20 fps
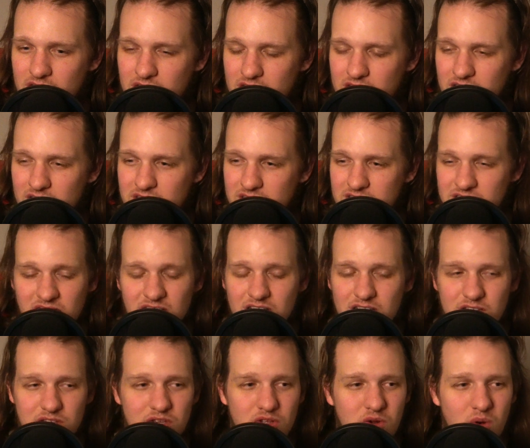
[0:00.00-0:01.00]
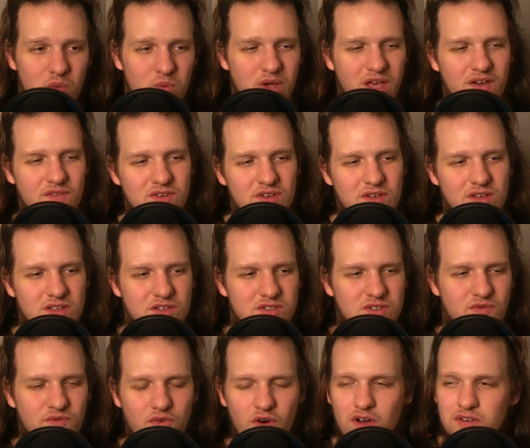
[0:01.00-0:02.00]
Because, we have a
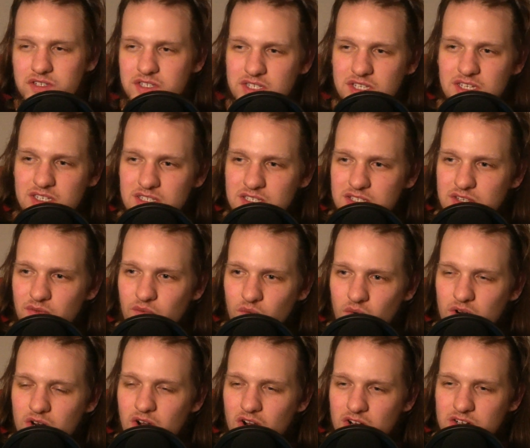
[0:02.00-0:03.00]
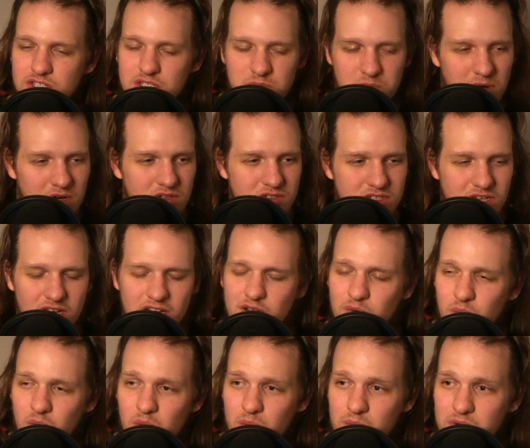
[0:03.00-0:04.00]
false sense of what ours smells like
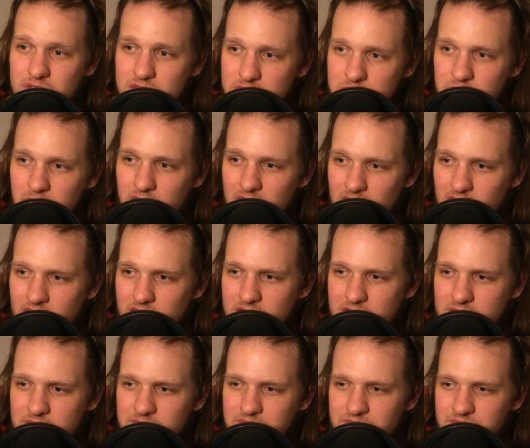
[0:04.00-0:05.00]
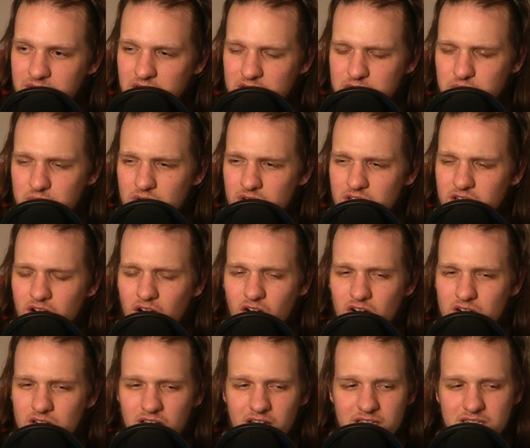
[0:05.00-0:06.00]
and what we smell like. It's really
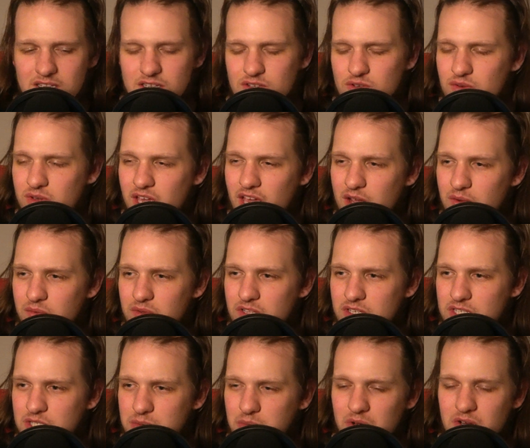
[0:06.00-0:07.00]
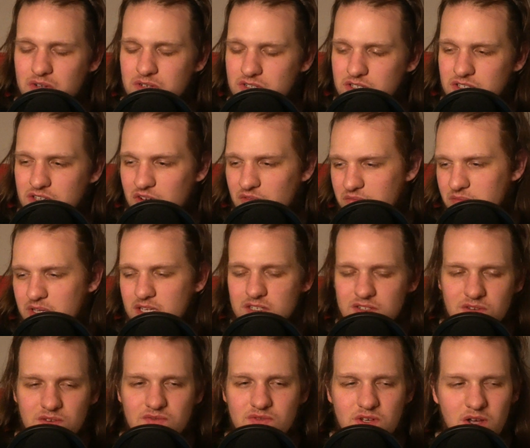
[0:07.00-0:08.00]
hard. Like, you can't really smell yourself
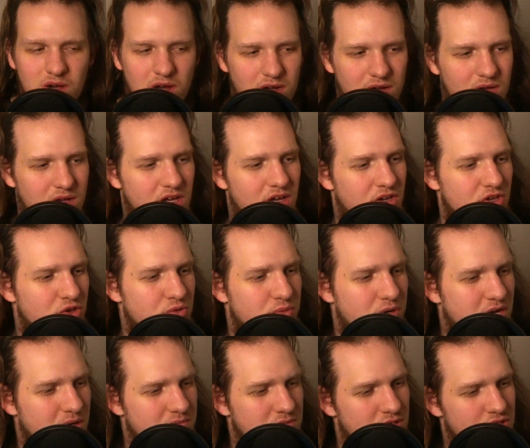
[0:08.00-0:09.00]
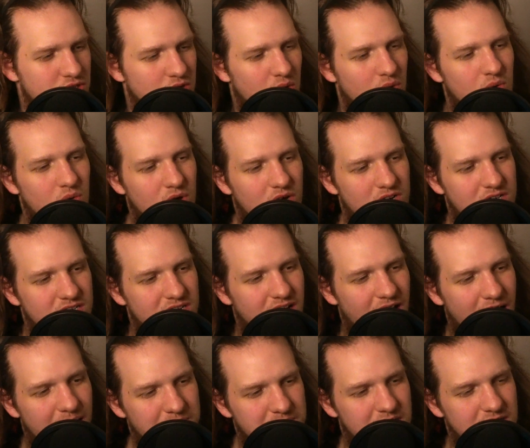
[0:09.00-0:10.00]
because you become so
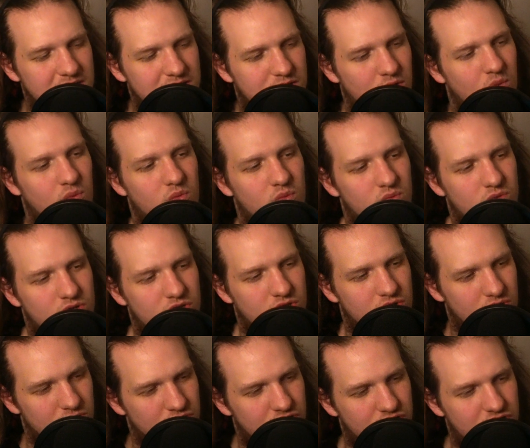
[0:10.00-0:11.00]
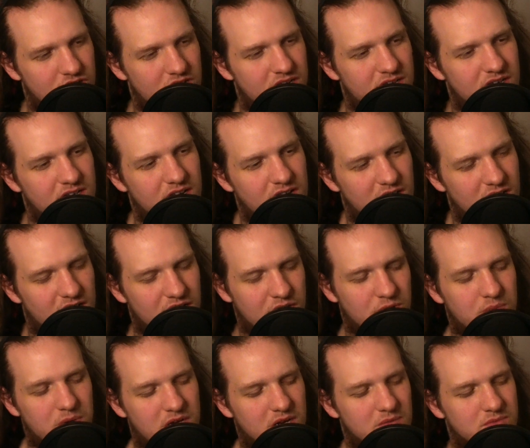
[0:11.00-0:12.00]
adapted to your shit.
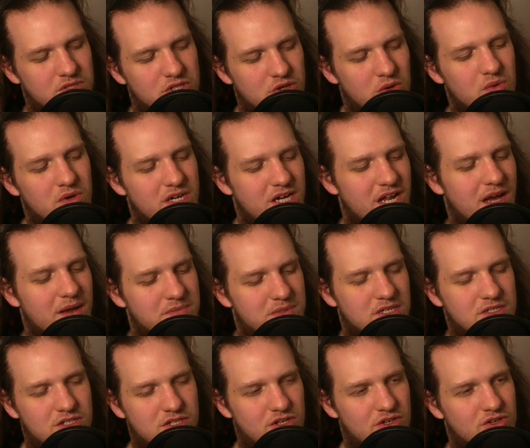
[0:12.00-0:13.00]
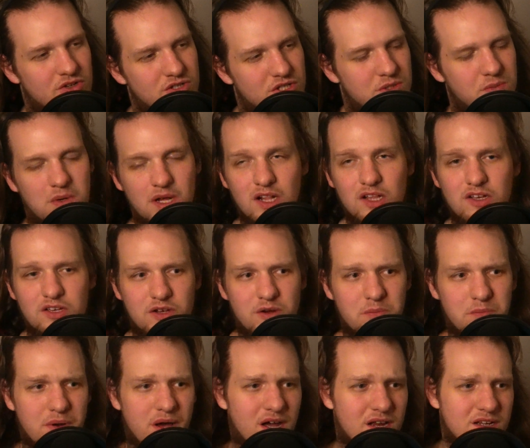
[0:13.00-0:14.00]
You become so adapted to your smell in your
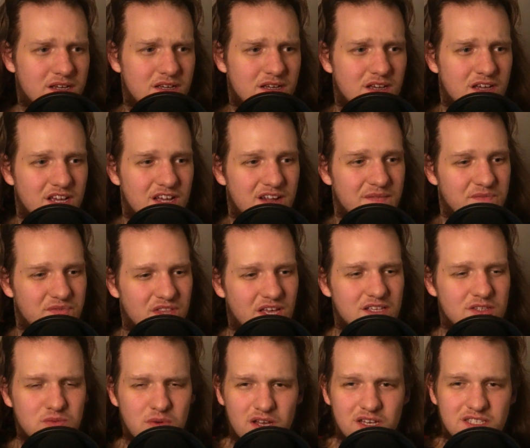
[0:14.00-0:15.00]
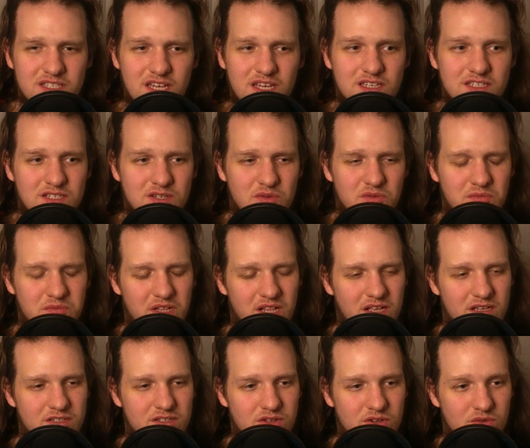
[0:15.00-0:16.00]
body. That's why it takes someone to be
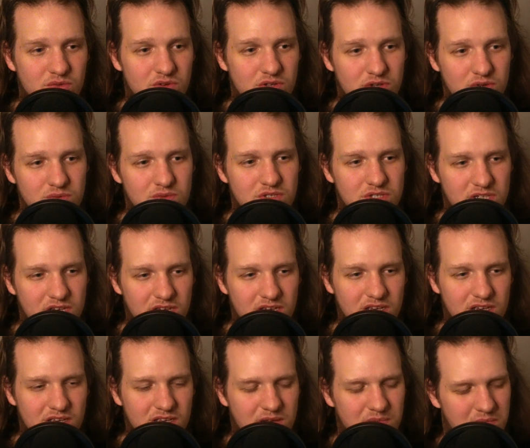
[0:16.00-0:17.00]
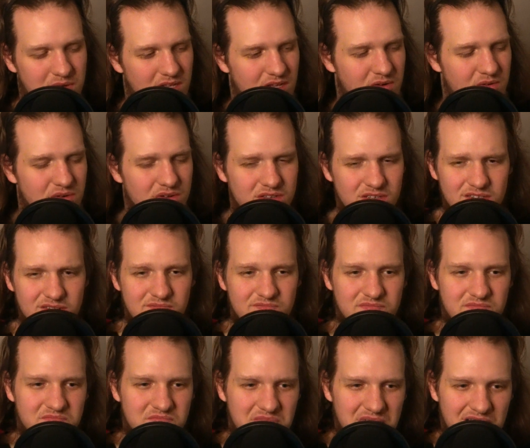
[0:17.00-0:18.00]
like, dude, you stink. And be like, really?
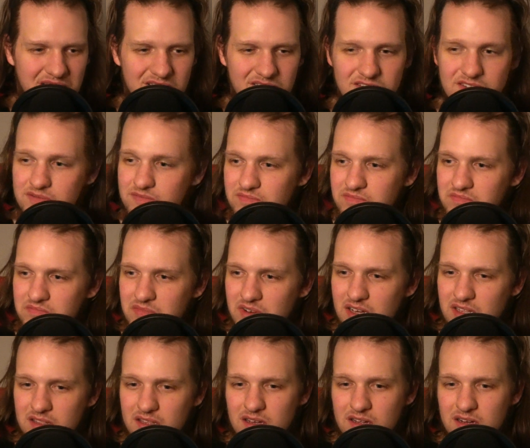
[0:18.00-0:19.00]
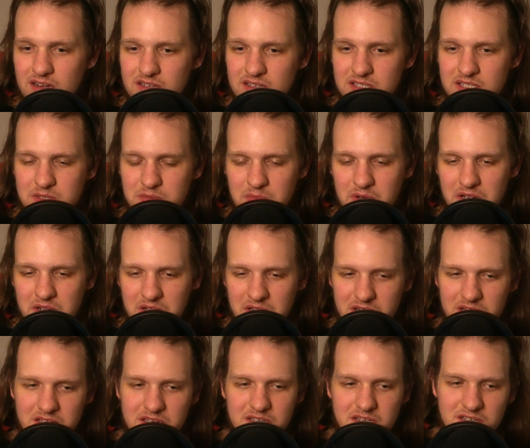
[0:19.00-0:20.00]
I don't know. I thought I smelled
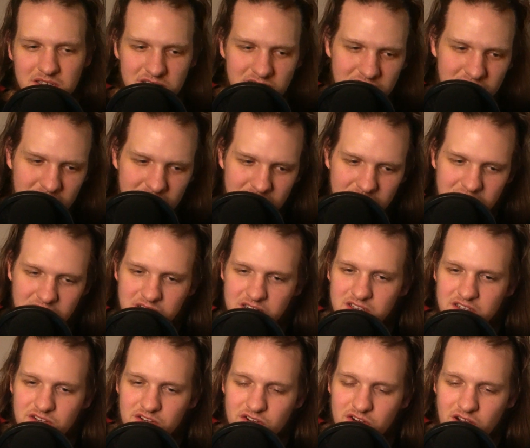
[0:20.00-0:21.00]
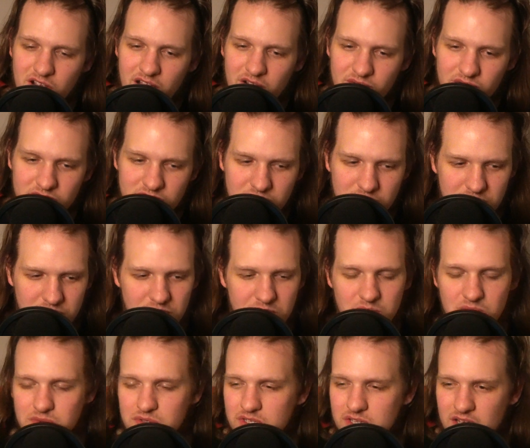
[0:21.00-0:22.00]
like your average
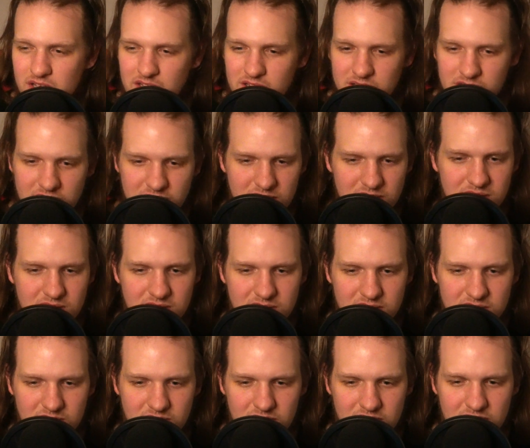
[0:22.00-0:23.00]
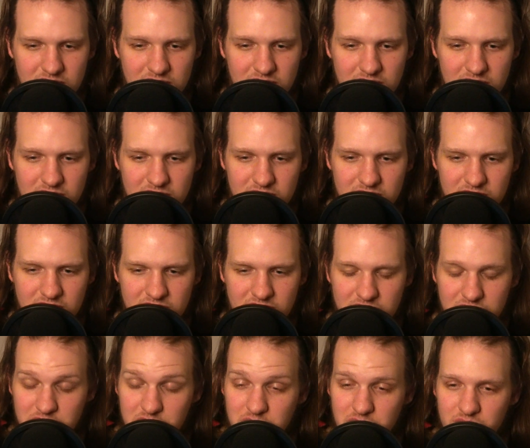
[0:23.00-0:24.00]
Tuesday with a
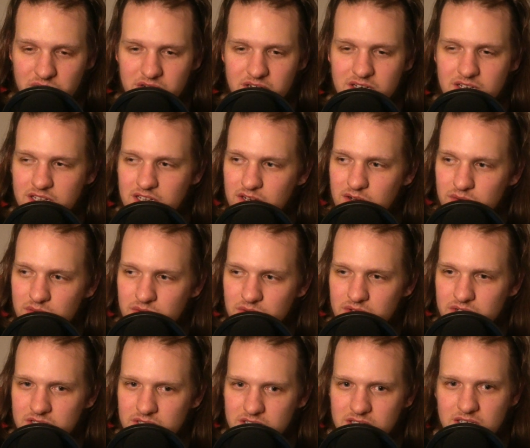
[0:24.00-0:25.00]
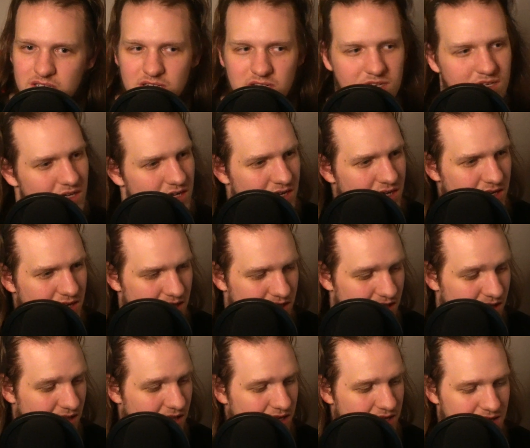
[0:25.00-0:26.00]
degree deodorant. And
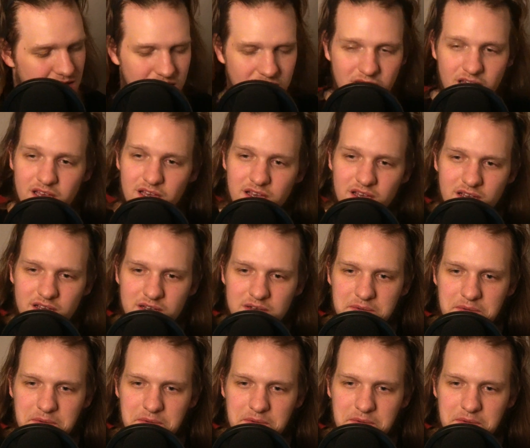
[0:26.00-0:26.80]
they're like, yeah,